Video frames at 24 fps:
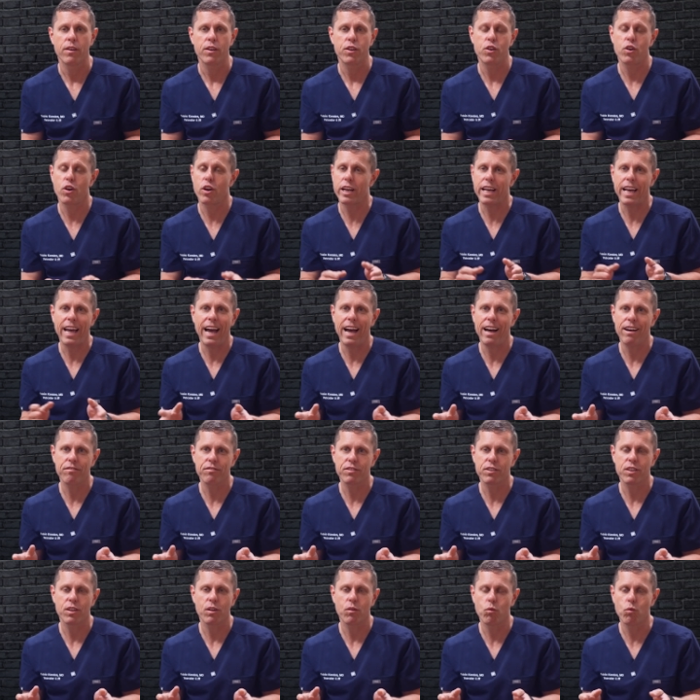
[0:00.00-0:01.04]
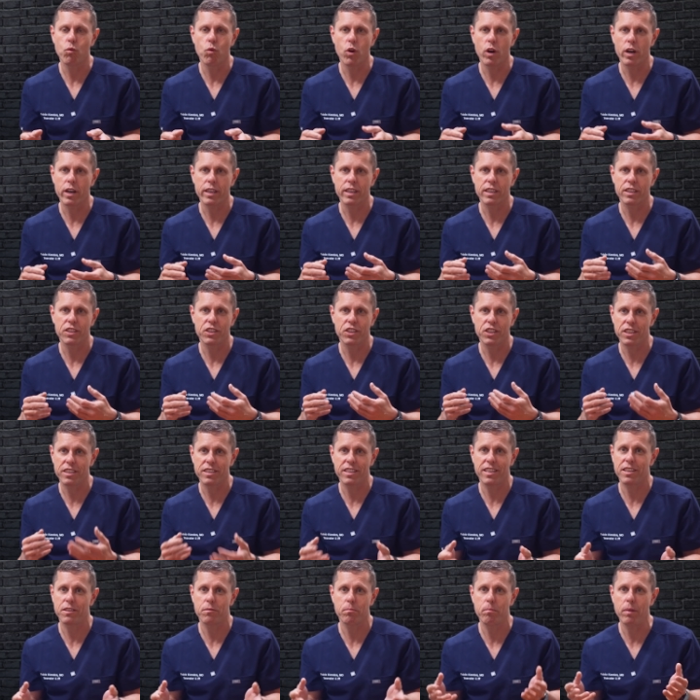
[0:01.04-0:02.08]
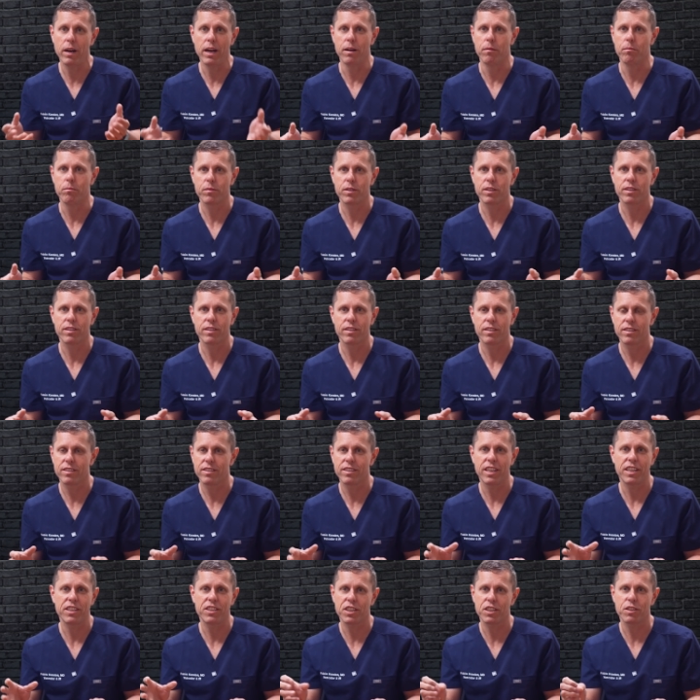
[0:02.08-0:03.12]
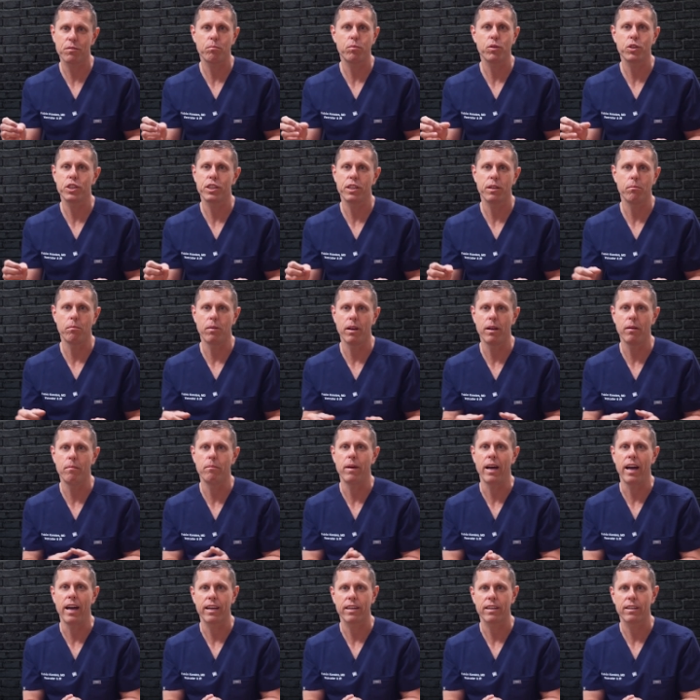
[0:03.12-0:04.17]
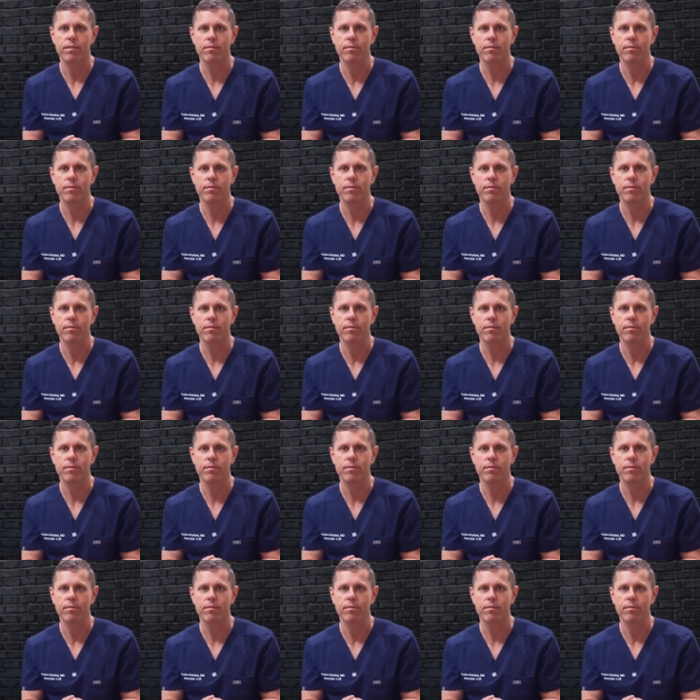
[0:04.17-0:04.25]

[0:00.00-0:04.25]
Your calves work just as pumps. They just push the blood back.